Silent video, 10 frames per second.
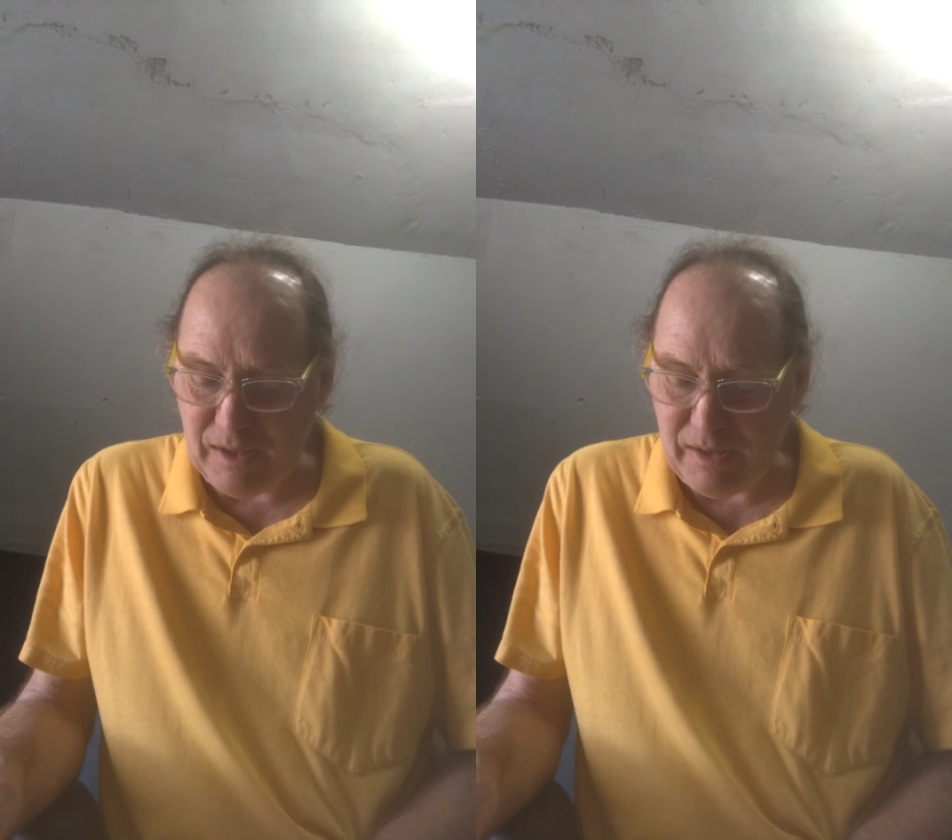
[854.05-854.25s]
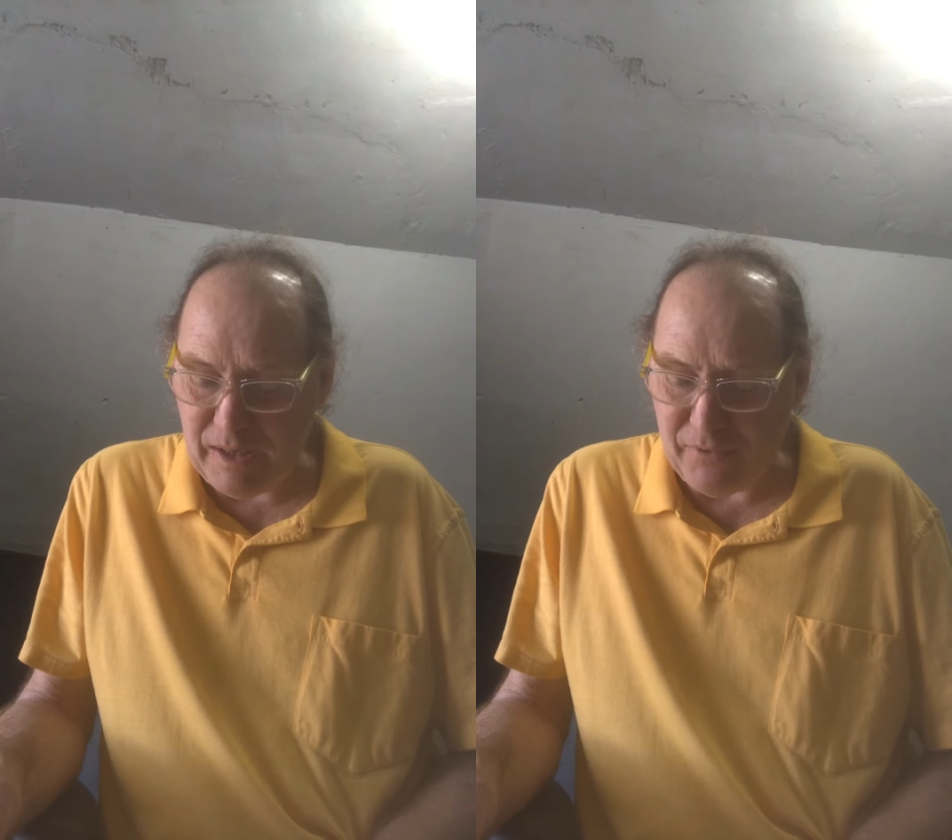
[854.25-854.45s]

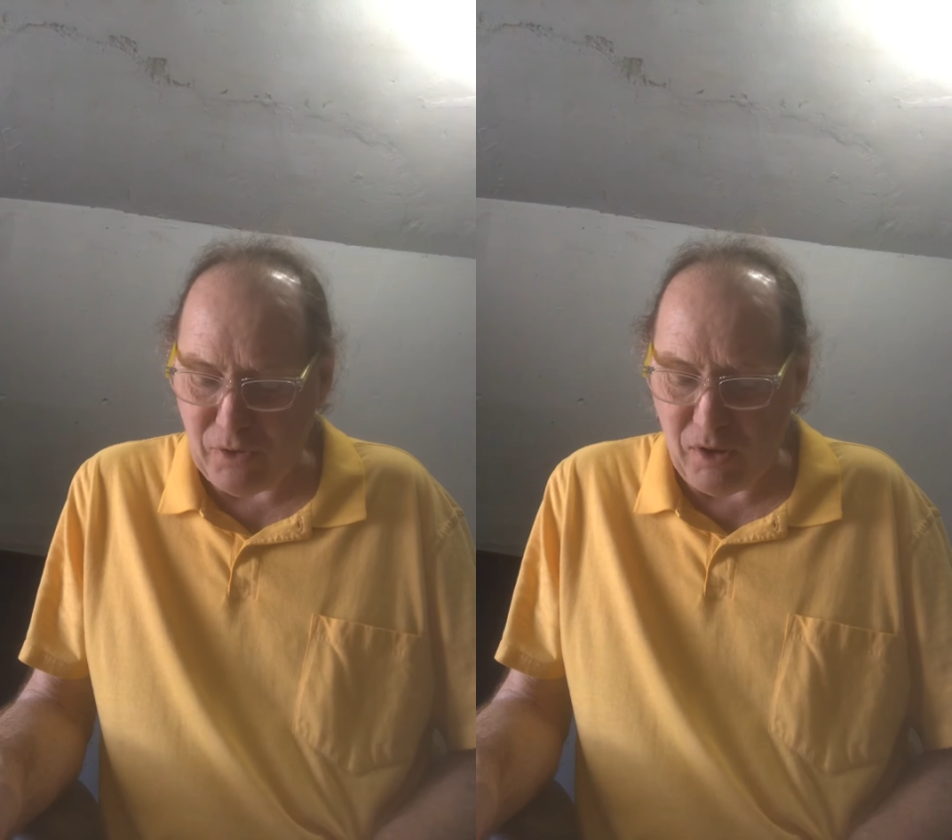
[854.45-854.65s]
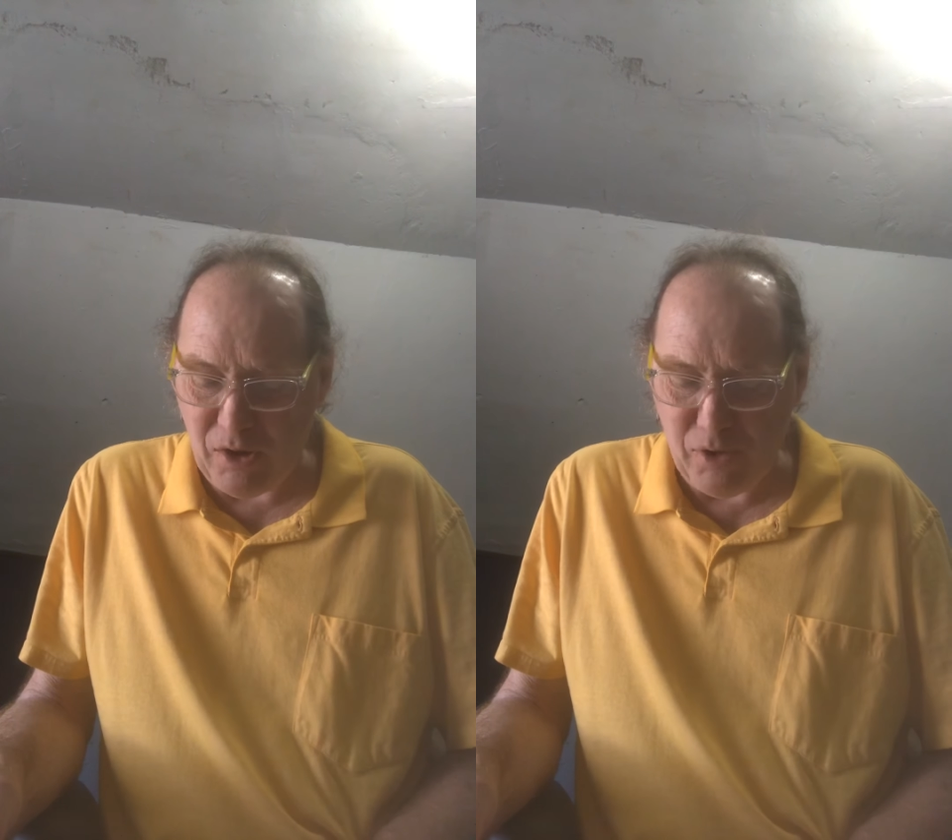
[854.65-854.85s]
aloud,
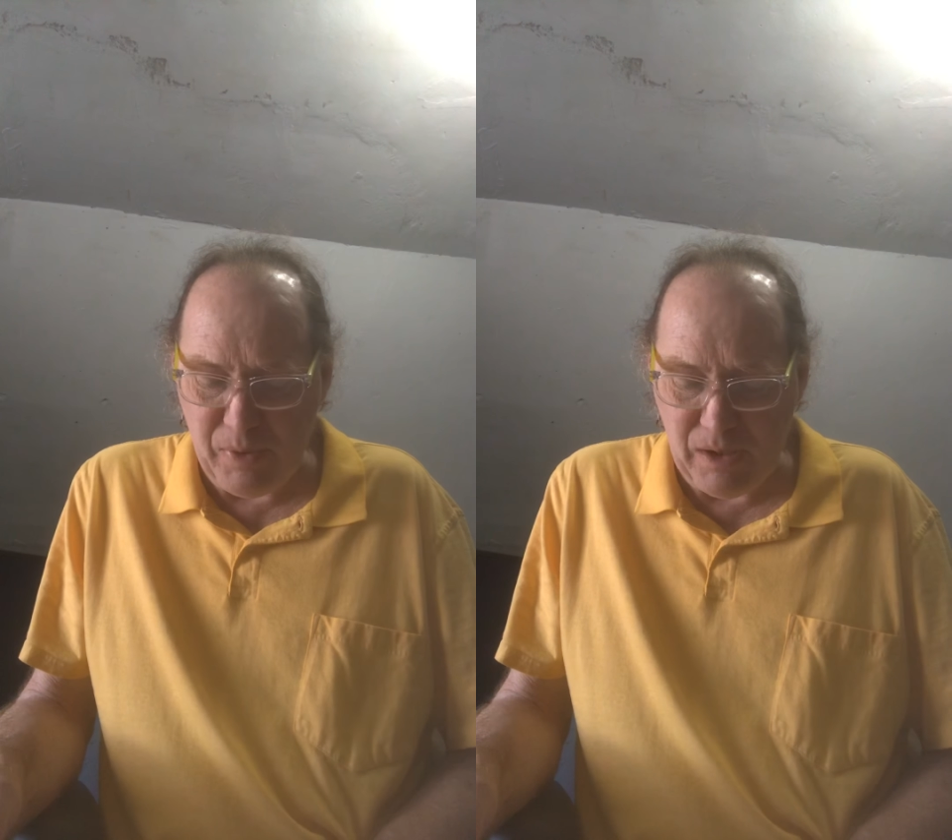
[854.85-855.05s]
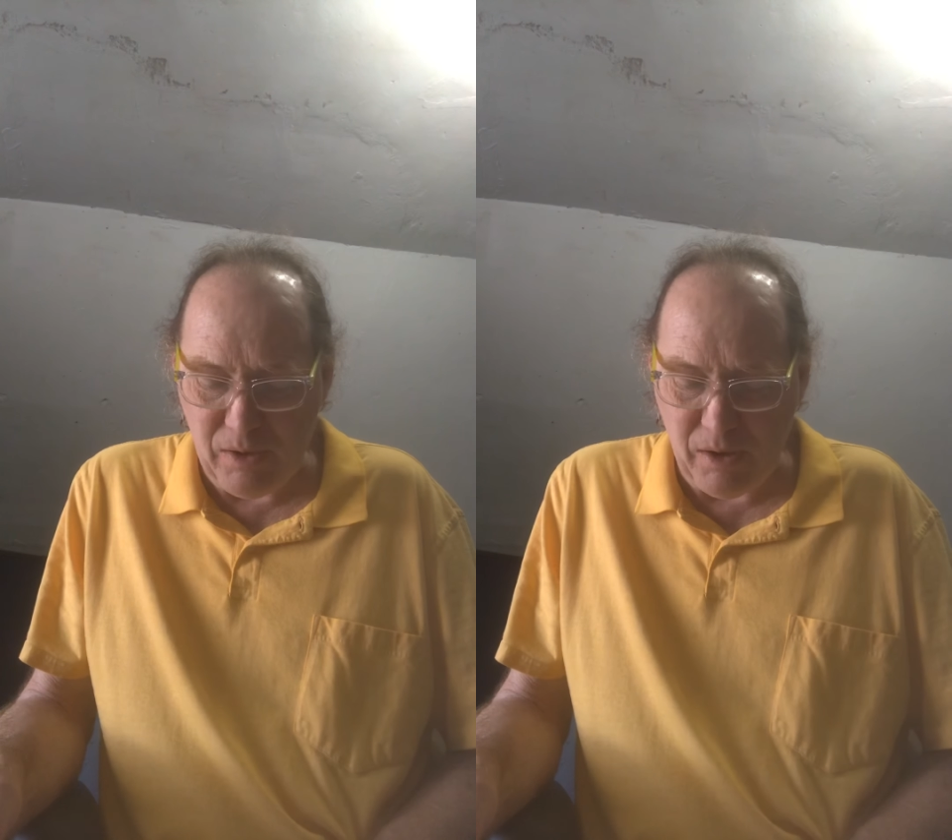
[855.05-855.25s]
"There ought to
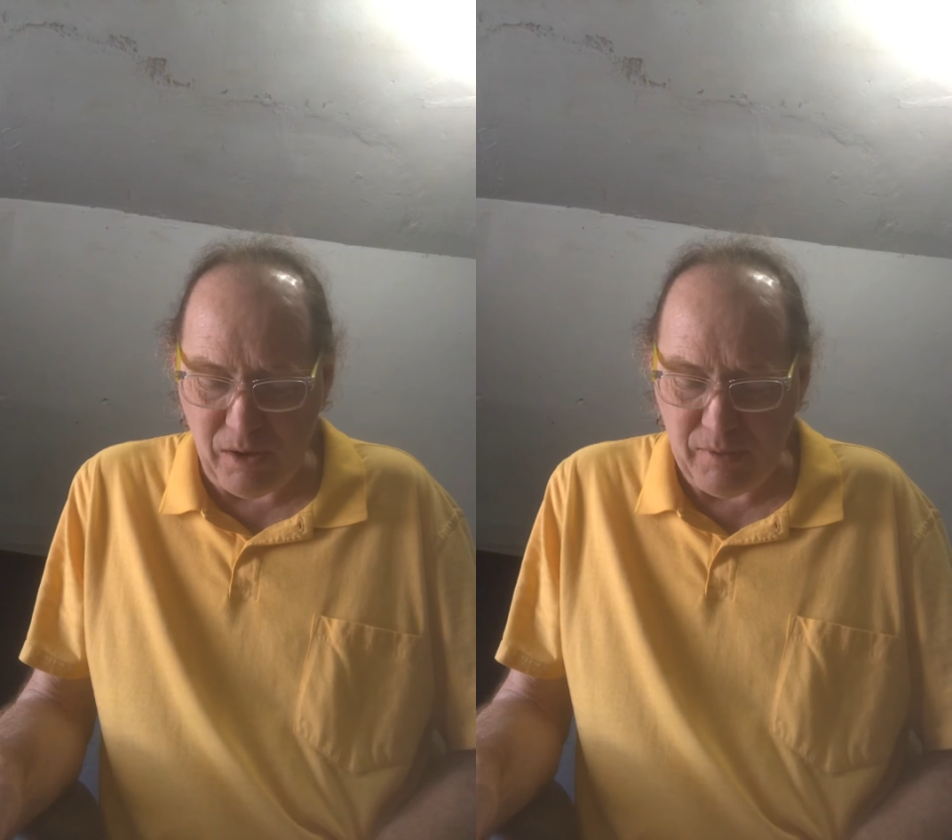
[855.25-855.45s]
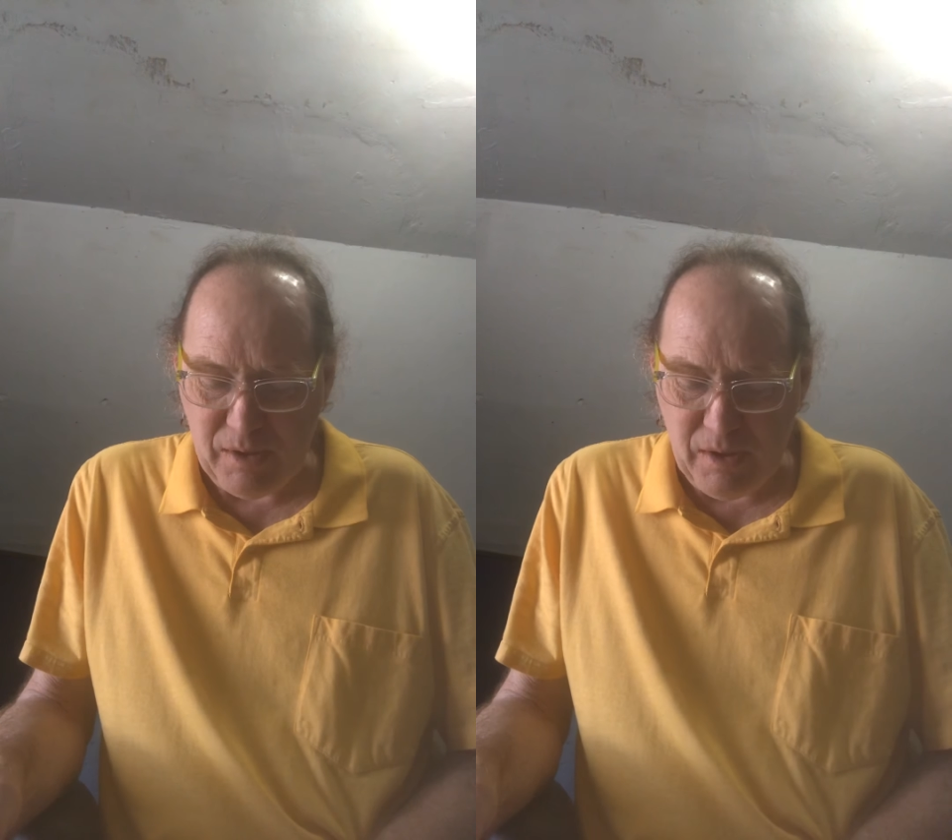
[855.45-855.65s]
be a law,"